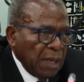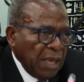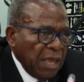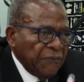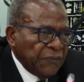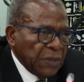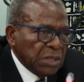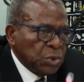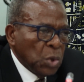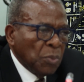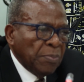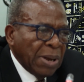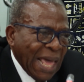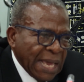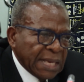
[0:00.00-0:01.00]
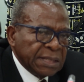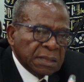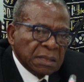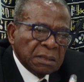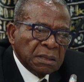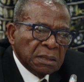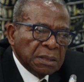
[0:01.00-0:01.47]
he feels obliged
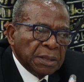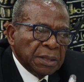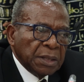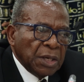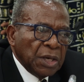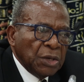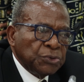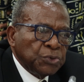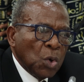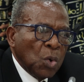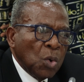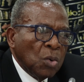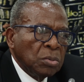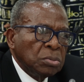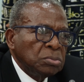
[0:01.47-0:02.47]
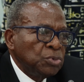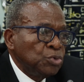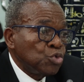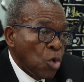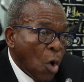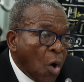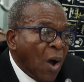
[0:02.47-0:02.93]
to
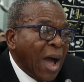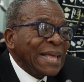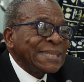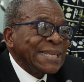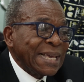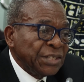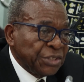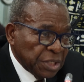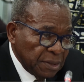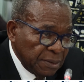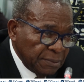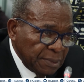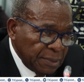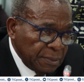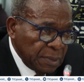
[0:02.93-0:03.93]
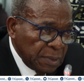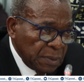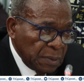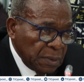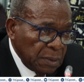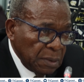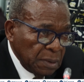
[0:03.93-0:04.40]
draw attention
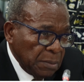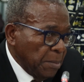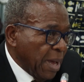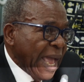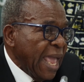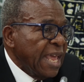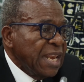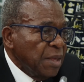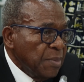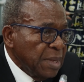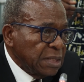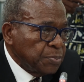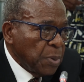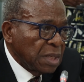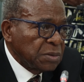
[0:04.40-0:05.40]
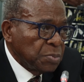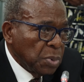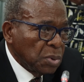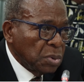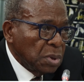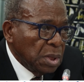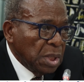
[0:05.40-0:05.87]
by any means
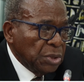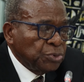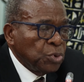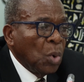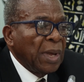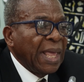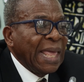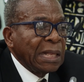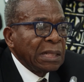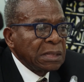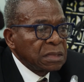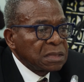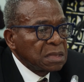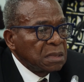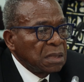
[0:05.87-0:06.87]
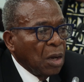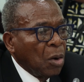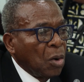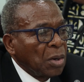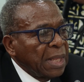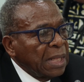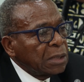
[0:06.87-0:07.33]
possible to ills
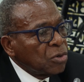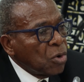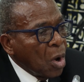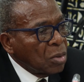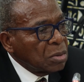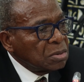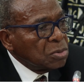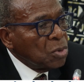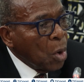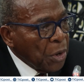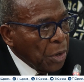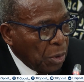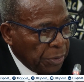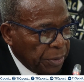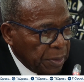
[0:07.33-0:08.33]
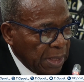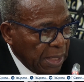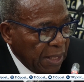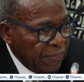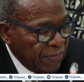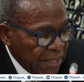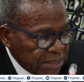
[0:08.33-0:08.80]
or ill wrongs going on.
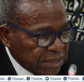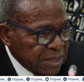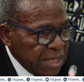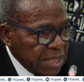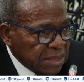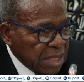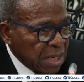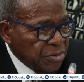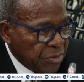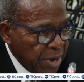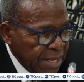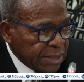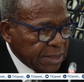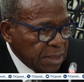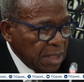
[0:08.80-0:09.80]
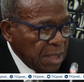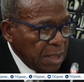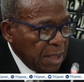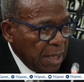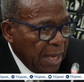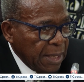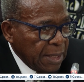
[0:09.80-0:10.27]
This is a great
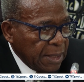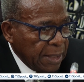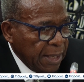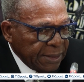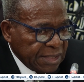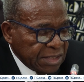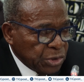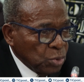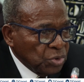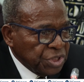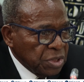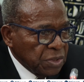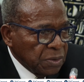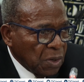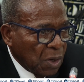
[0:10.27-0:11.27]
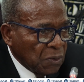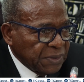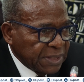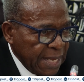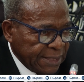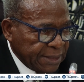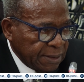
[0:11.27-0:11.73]
institution of
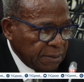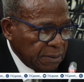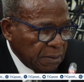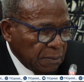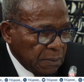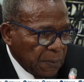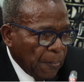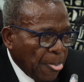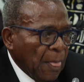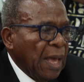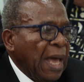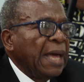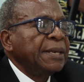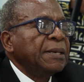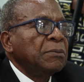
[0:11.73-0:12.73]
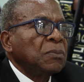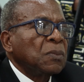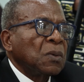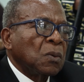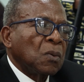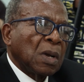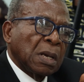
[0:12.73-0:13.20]
state. And
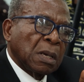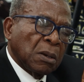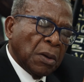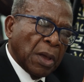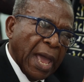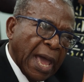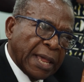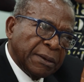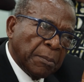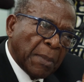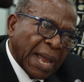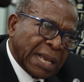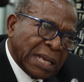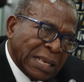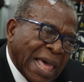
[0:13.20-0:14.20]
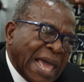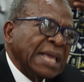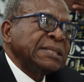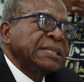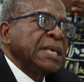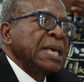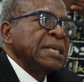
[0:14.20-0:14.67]
my
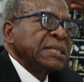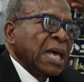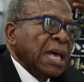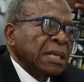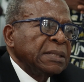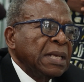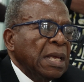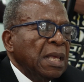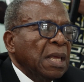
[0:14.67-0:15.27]
client says that